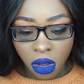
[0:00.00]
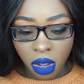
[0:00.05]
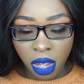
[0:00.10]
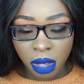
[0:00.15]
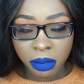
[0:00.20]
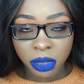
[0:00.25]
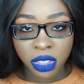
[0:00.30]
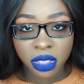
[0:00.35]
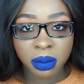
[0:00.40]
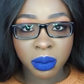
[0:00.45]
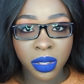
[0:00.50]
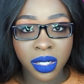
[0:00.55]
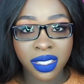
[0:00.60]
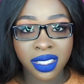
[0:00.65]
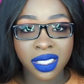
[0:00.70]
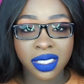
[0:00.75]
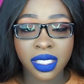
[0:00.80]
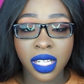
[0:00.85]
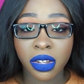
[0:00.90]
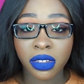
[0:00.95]
I'm just putting
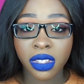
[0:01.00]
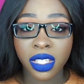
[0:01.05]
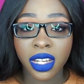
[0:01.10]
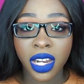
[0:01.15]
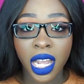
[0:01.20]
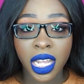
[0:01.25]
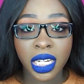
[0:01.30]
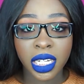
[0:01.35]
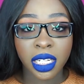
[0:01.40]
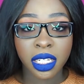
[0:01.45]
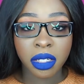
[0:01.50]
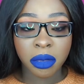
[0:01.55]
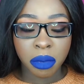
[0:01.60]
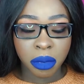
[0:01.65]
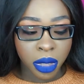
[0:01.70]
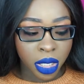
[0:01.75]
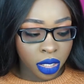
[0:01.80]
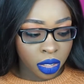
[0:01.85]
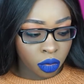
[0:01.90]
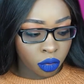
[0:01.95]
this out there. I didn't
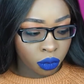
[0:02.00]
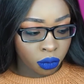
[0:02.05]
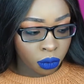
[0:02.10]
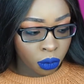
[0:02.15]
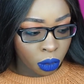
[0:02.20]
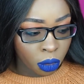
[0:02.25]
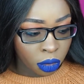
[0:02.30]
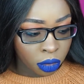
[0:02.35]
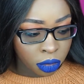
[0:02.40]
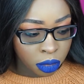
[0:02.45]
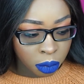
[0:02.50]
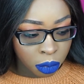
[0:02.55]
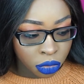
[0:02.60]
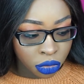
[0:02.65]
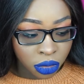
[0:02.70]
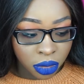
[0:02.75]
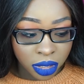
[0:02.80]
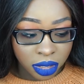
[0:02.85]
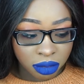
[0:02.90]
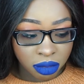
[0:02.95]
mean for the
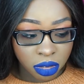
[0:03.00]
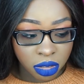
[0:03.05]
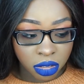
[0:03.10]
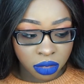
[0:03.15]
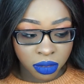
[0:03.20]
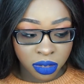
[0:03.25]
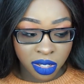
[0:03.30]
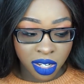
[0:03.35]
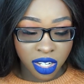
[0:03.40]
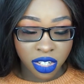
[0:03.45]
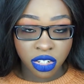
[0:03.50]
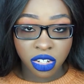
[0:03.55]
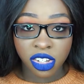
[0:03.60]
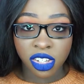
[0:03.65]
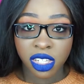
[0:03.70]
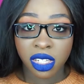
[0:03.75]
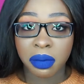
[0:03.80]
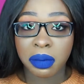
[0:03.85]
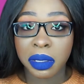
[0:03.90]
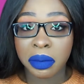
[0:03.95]
majority of these
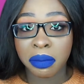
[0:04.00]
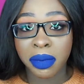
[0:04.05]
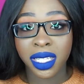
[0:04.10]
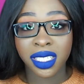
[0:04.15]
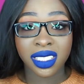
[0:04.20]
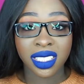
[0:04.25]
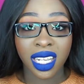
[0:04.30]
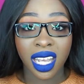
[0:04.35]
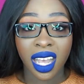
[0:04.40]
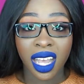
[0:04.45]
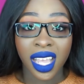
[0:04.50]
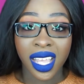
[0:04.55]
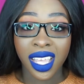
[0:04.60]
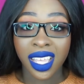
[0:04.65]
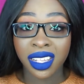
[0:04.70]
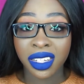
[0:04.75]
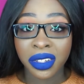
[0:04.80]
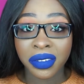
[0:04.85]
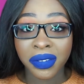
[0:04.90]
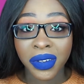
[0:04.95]
foundations to be mid to high
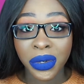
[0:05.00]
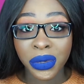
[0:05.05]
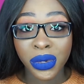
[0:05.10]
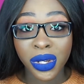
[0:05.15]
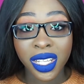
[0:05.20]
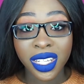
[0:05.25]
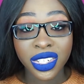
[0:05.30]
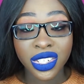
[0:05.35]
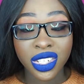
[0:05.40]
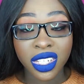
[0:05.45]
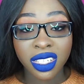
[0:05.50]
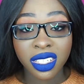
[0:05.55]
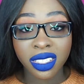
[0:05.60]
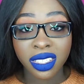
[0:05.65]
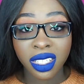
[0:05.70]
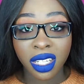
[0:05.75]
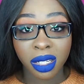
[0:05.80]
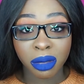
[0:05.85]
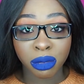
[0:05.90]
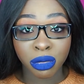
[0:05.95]
end foundations.
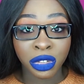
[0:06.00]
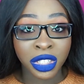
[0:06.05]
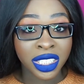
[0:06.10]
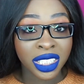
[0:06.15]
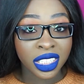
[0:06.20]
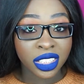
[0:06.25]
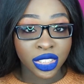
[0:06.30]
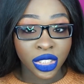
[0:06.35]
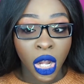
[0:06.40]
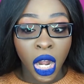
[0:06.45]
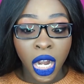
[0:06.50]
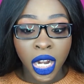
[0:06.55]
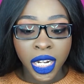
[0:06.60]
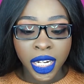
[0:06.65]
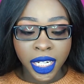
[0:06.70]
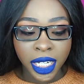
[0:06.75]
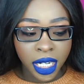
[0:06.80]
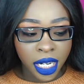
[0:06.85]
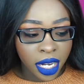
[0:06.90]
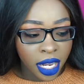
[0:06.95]
I'm really
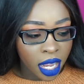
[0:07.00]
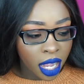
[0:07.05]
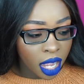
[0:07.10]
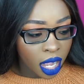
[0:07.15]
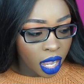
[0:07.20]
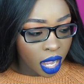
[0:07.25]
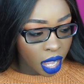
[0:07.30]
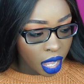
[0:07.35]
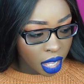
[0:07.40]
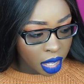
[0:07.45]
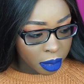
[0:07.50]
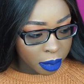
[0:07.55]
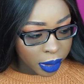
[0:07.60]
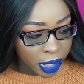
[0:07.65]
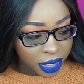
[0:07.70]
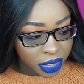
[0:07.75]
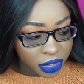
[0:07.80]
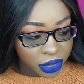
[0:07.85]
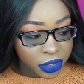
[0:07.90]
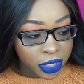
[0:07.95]
sorry.
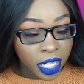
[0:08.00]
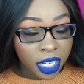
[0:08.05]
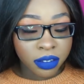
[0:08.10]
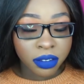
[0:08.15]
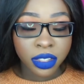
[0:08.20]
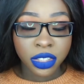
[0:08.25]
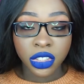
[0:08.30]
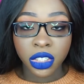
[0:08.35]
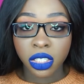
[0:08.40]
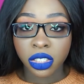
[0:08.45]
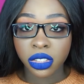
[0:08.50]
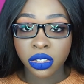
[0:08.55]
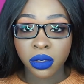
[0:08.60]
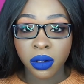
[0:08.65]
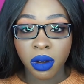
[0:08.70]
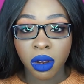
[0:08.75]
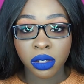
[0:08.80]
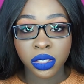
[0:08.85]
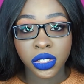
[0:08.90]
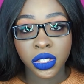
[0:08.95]
I do have a
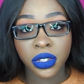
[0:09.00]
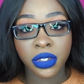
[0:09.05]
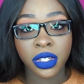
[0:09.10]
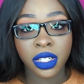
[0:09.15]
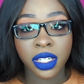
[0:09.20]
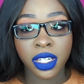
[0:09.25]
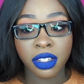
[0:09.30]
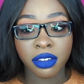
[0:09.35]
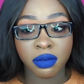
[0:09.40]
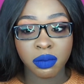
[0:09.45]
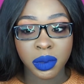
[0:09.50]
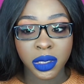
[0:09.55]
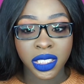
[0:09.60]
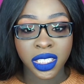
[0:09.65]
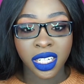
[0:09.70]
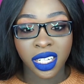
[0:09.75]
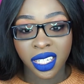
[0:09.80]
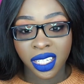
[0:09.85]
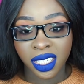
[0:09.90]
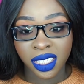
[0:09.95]
drugstore alternative
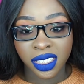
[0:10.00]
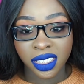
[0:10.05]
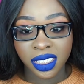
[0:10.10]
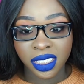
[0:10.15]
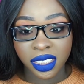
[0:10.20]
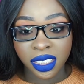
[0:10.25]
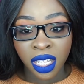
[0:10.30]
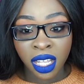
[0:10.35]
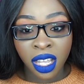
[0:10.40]
because